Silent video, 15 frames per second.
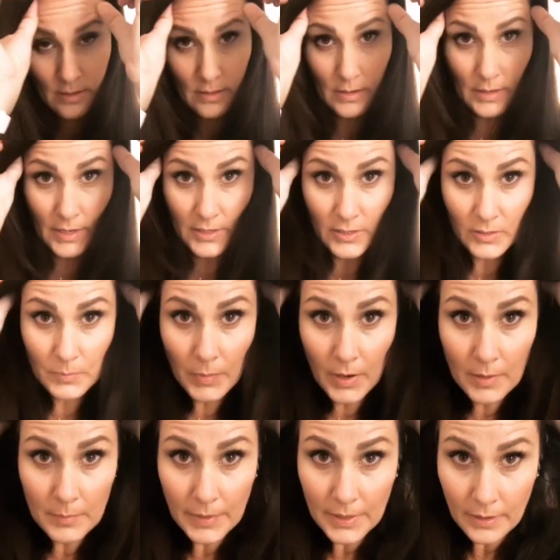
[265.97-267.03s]
then I just
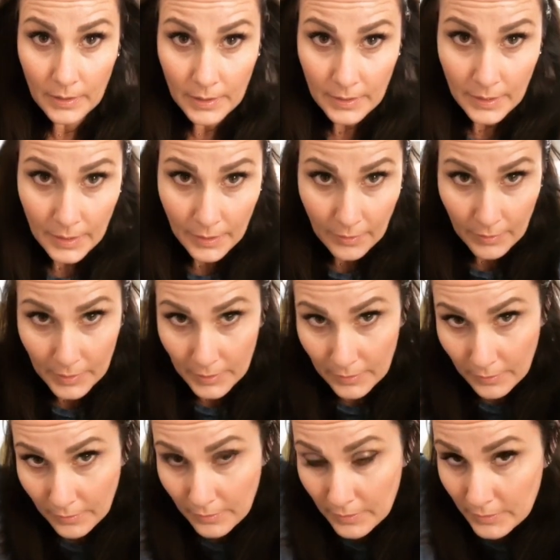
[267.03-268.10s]
part my hair
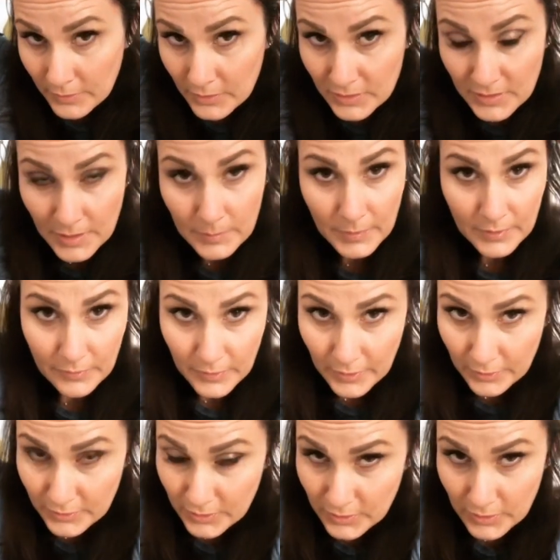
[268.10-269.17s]
here, just take my
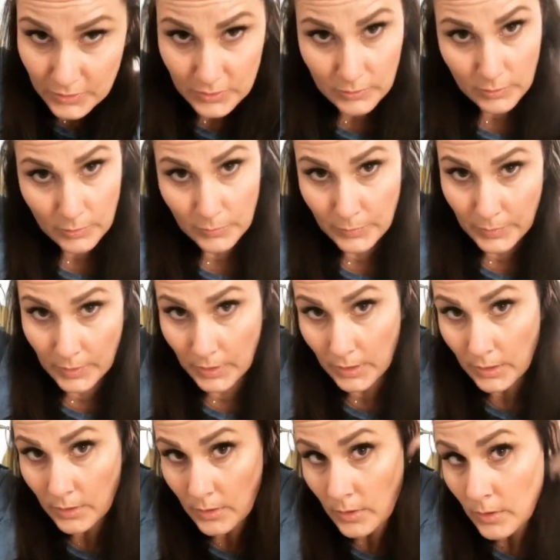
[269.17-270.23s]
fingers and just do a
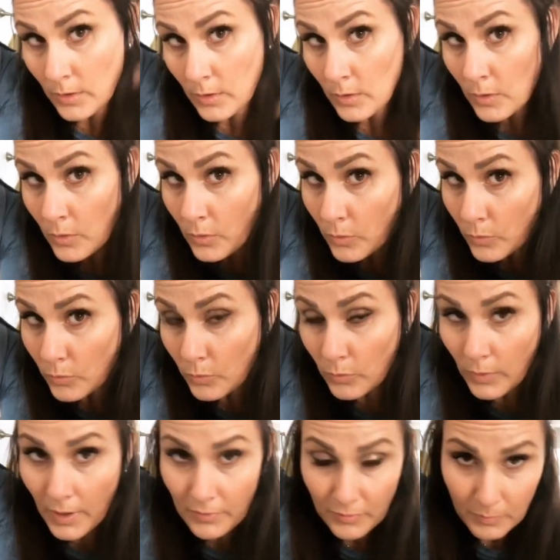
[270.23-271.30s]
really
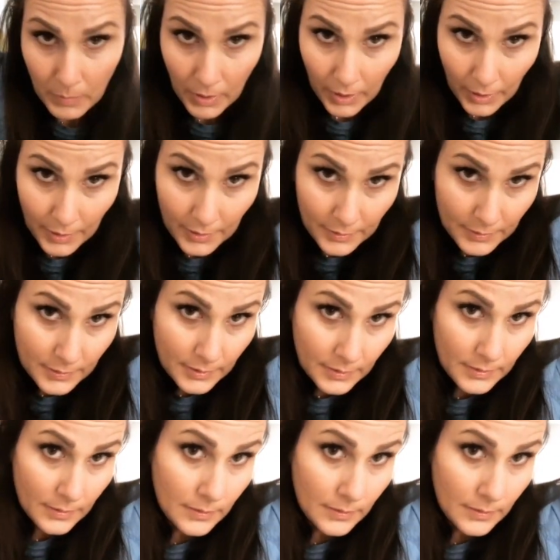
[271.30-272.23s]
rough part.